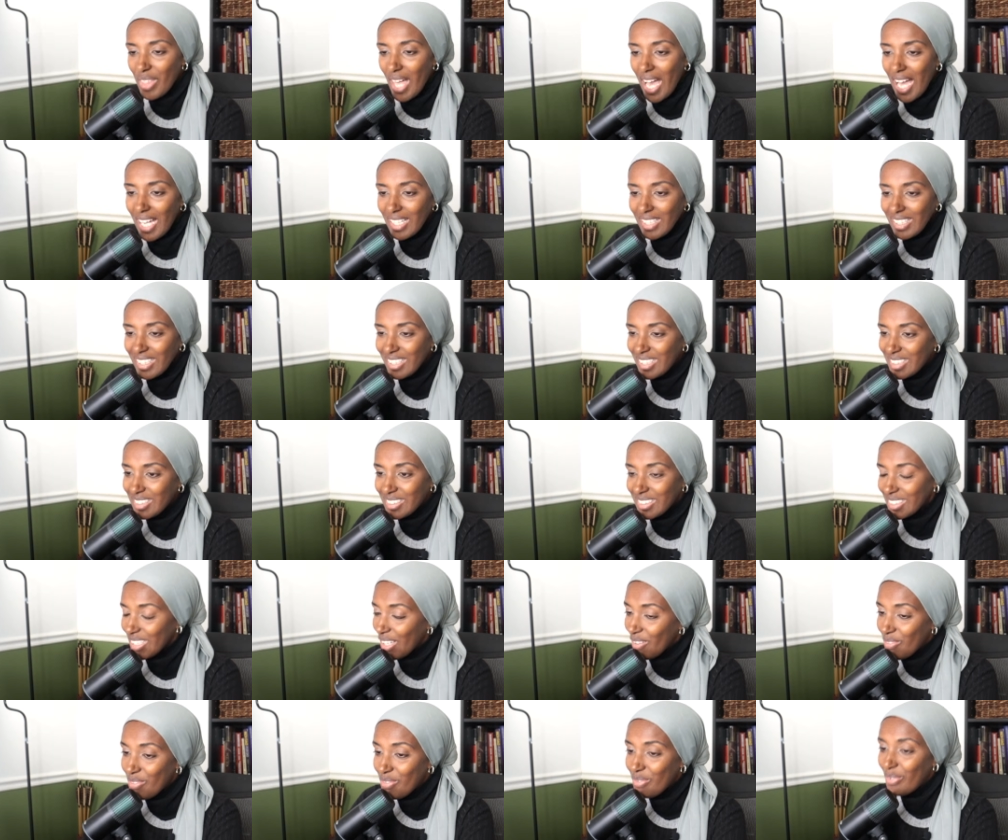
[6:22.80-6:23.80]
that is
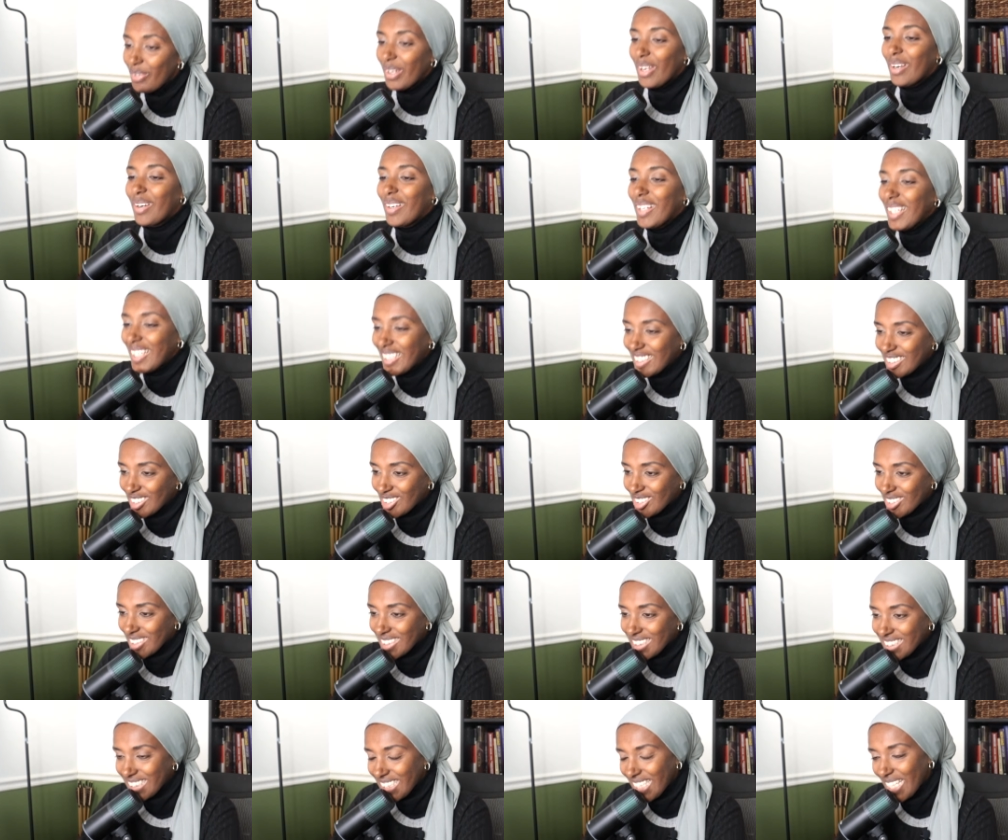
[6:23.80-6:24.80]
a very
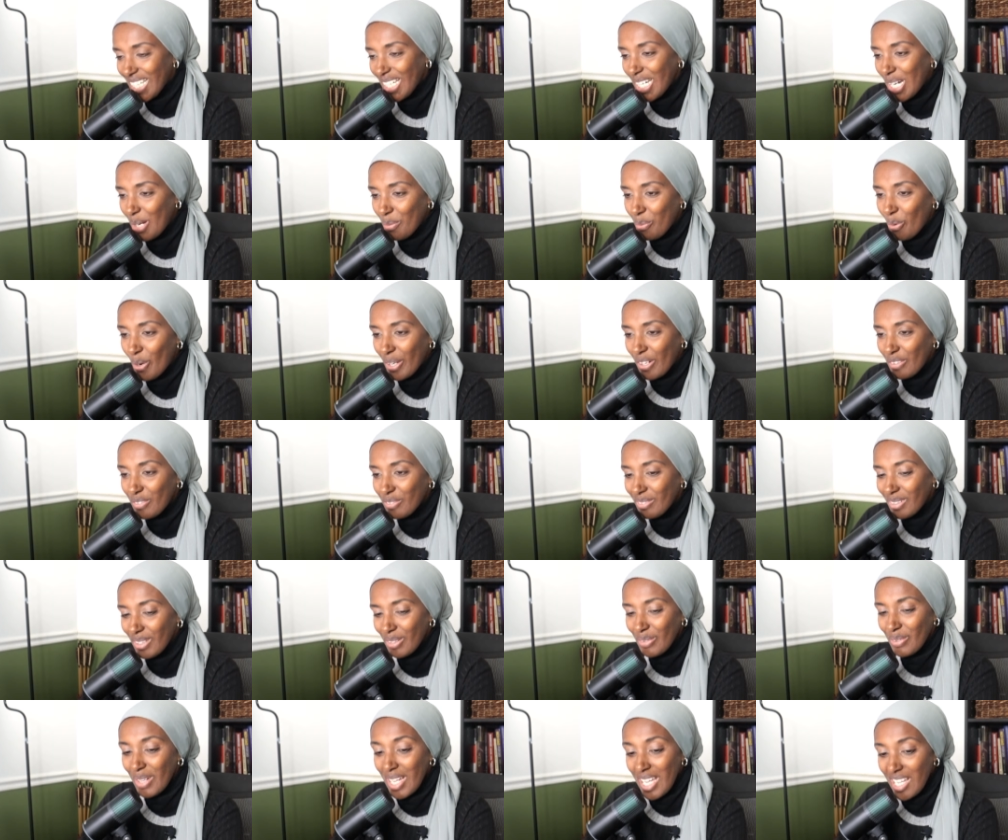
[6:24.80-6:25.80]
interesting point of
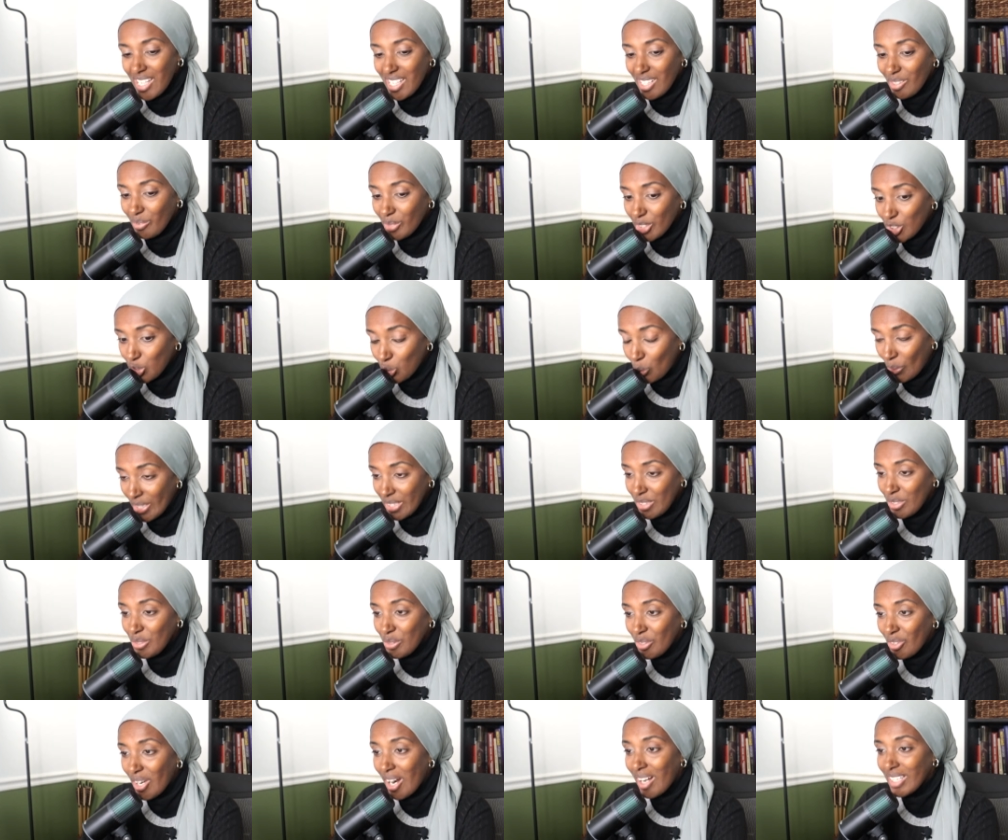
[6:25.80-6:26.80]
view in which when
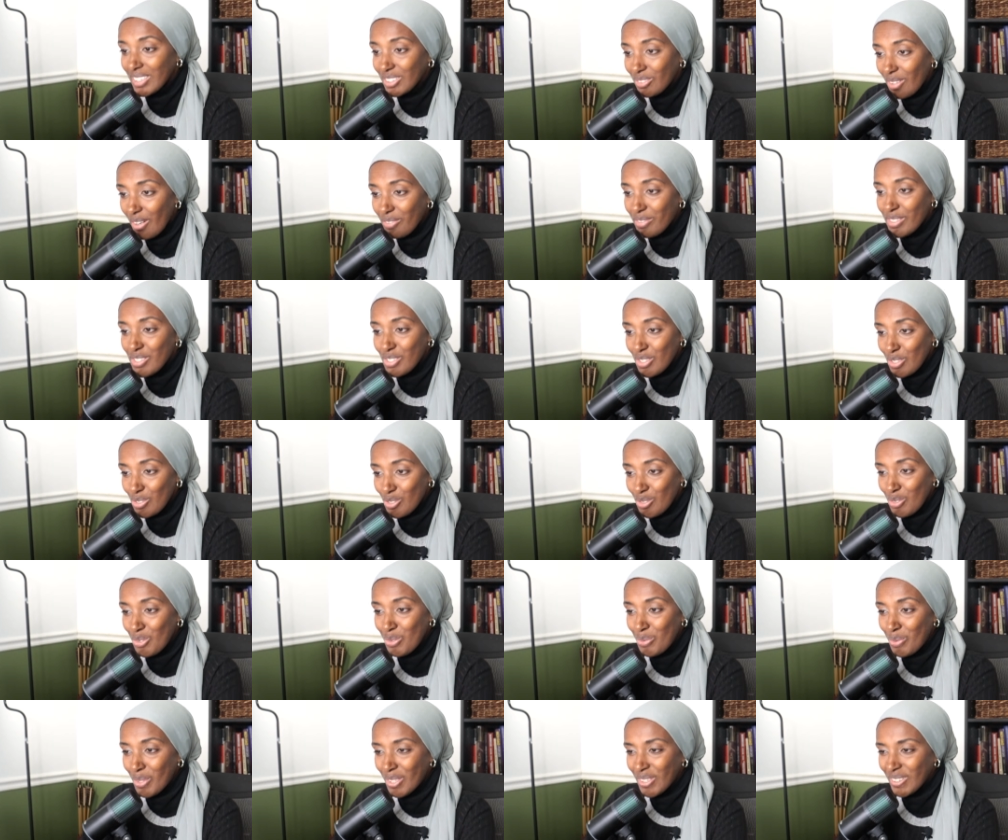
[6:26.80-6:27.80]
you cross-reference those
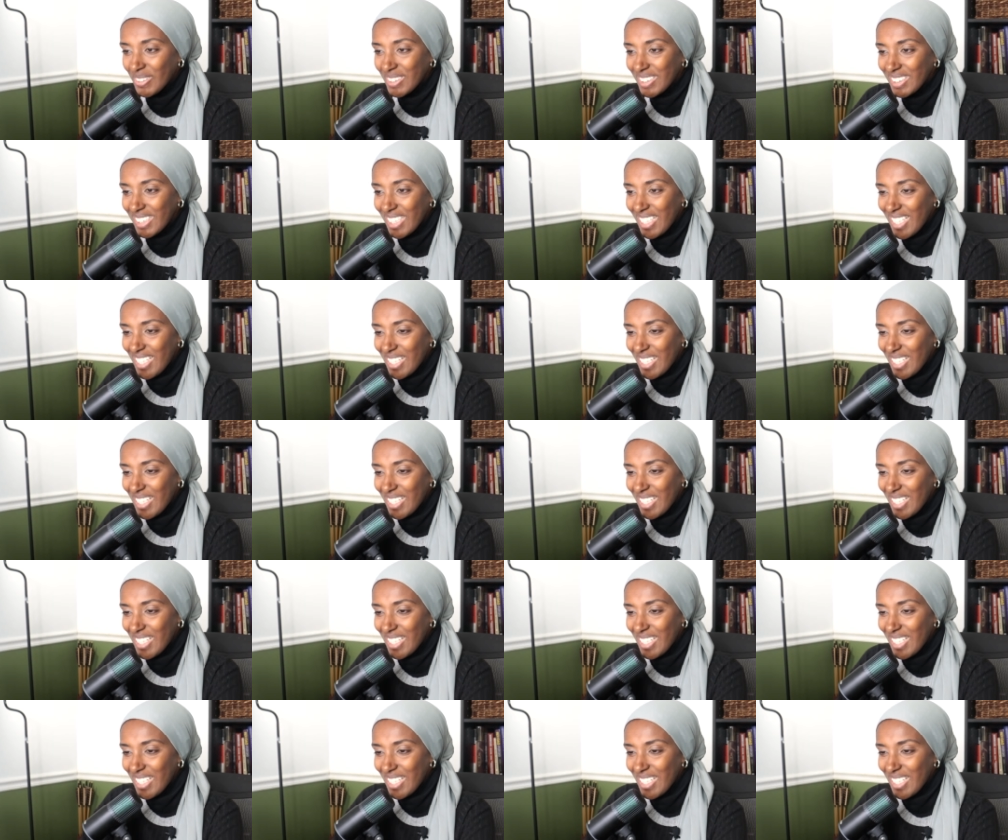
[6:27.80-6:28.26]
two worlds,